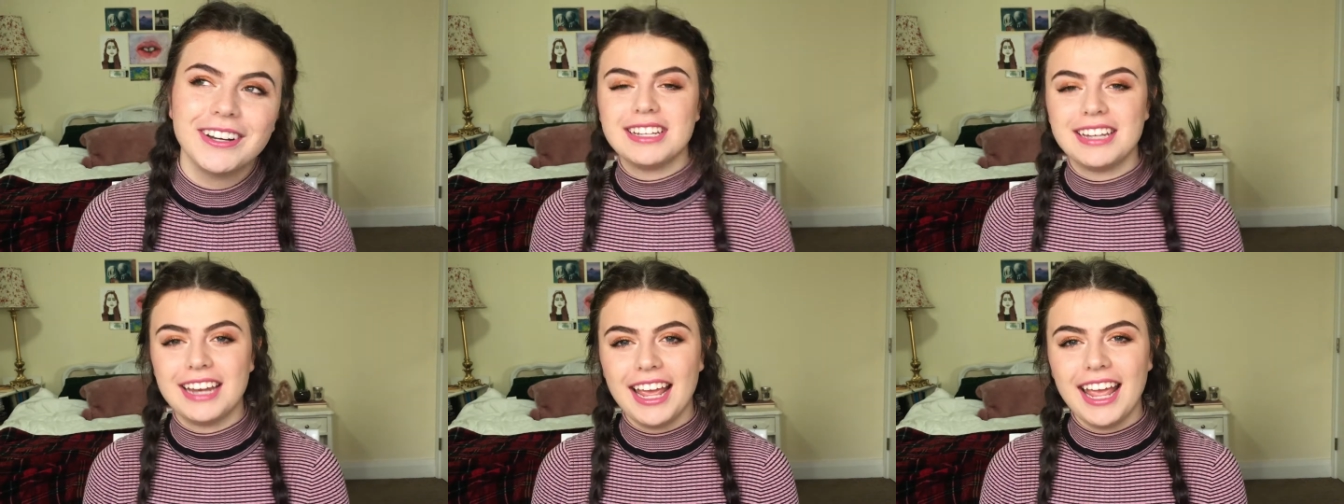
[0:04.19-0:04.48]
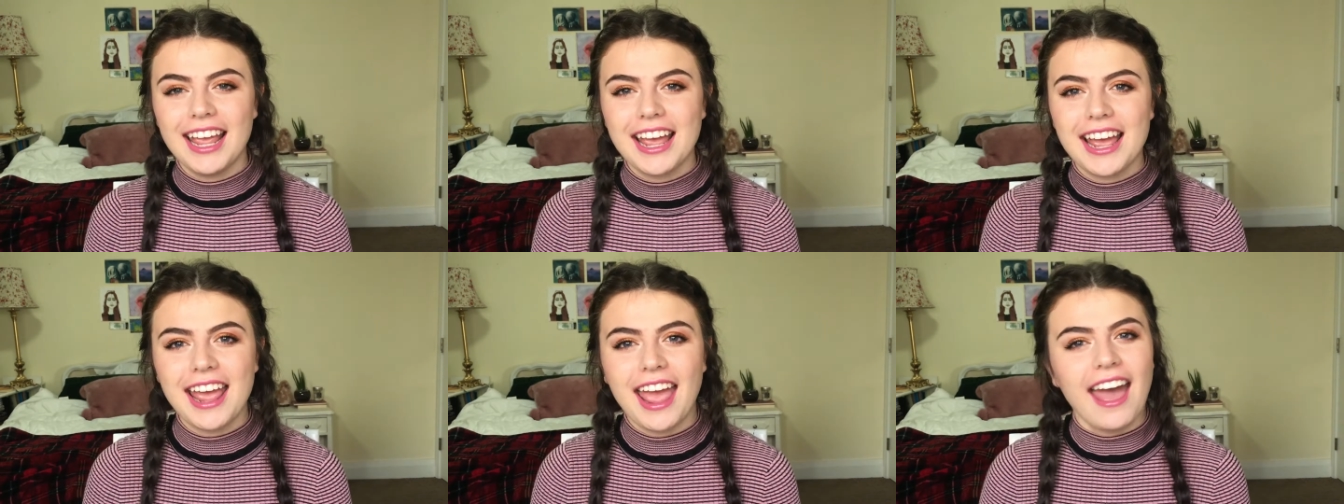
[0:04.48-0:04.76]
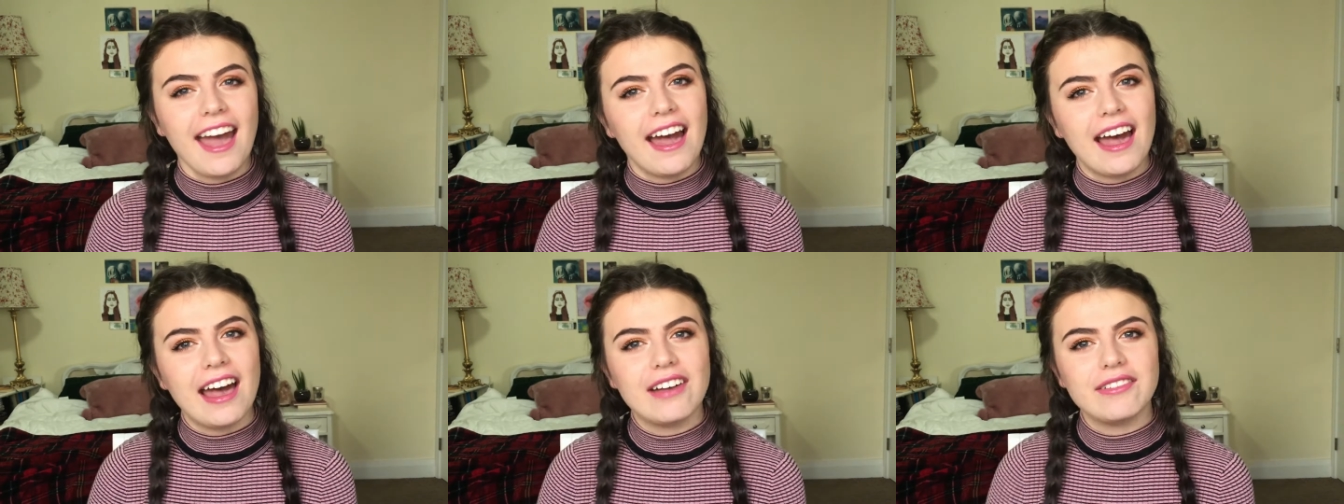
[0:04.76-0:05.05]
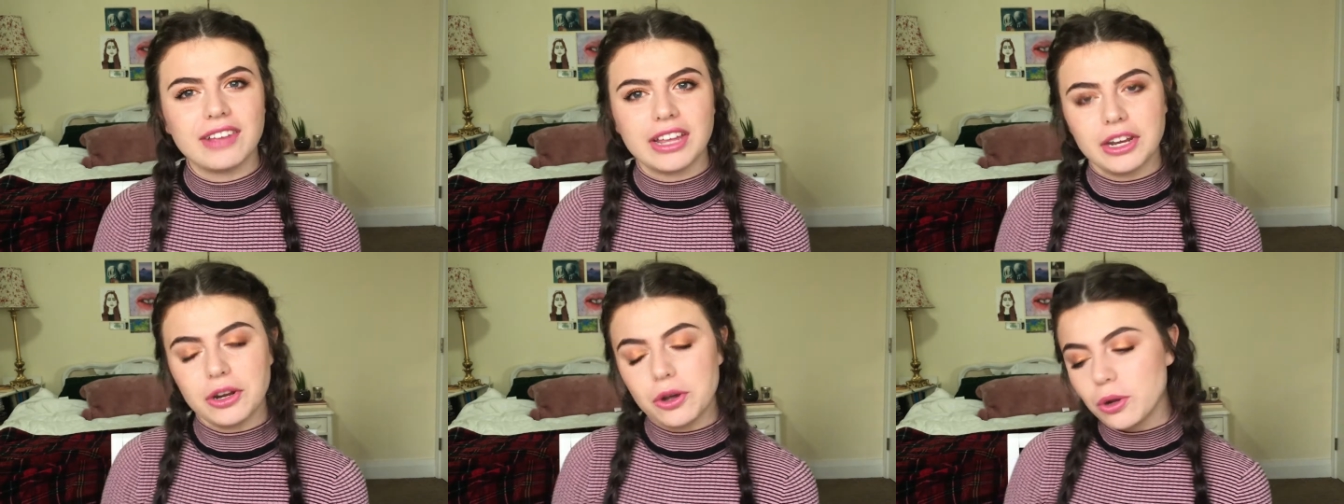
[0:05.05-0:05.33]
Today I
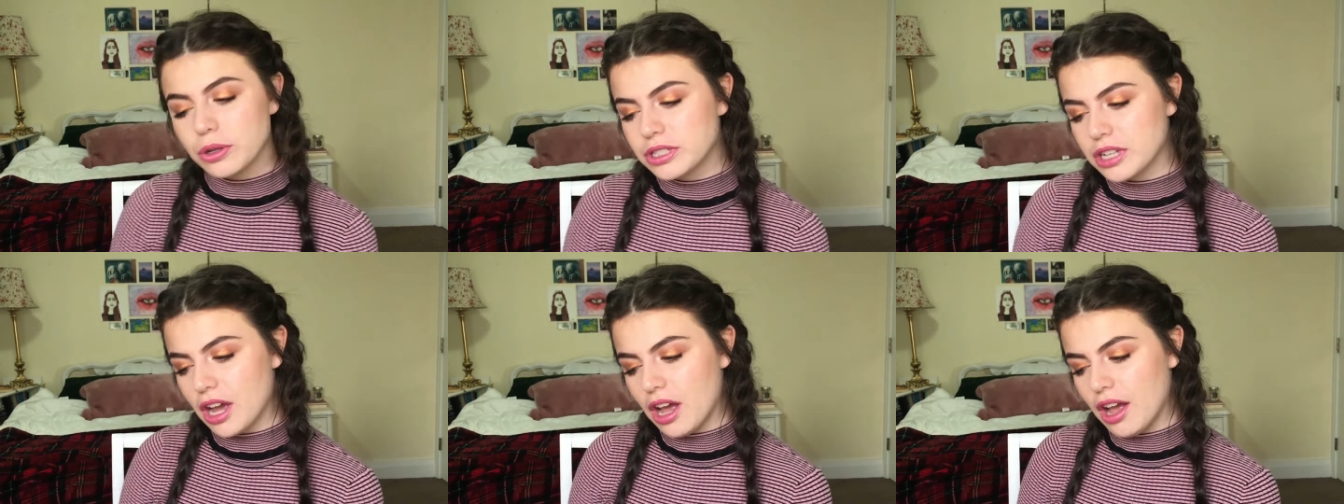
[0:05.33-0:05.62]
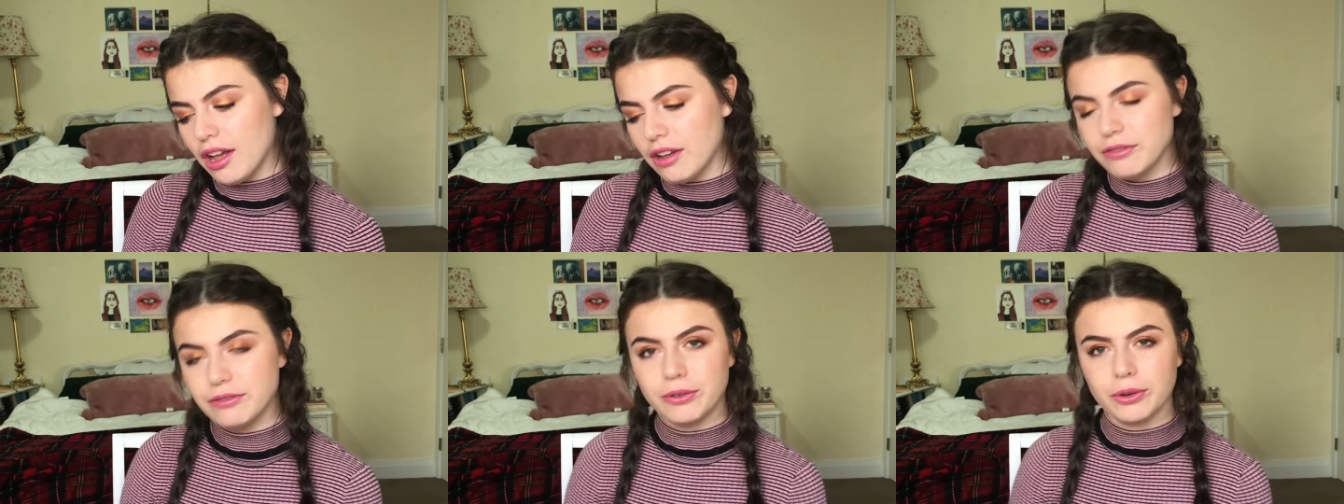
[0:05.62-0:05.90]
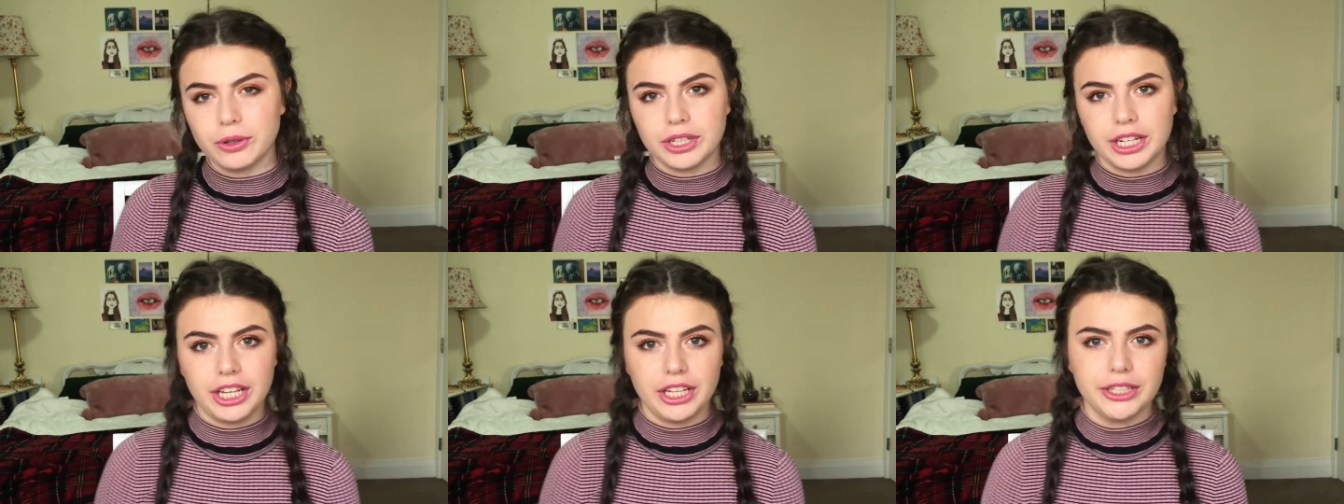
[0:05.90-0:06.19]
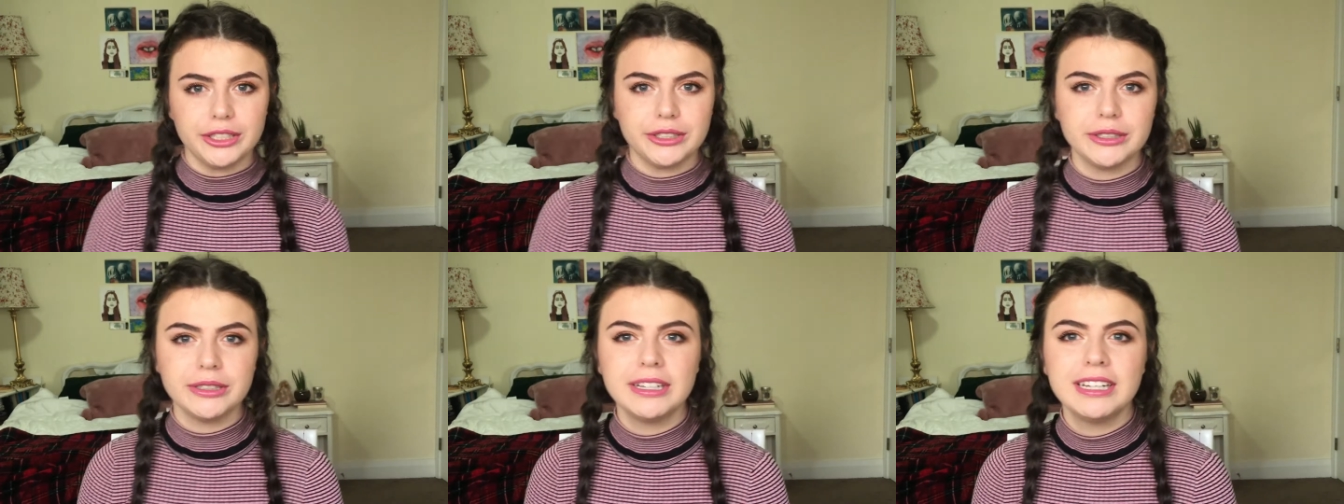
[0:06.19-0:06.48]
have an Ulta haul for
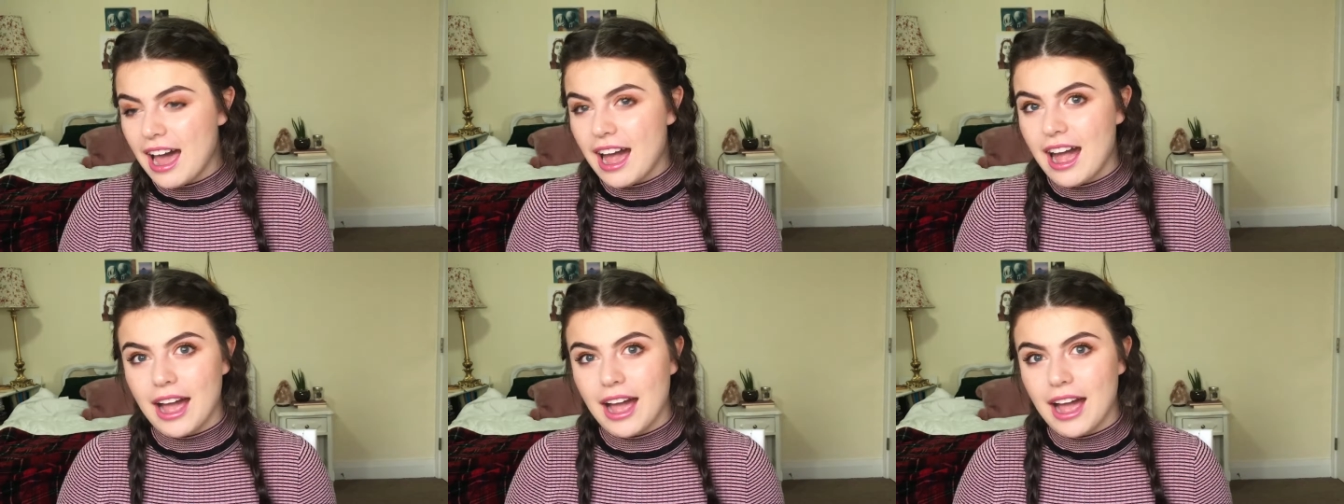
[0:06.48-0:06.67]
you.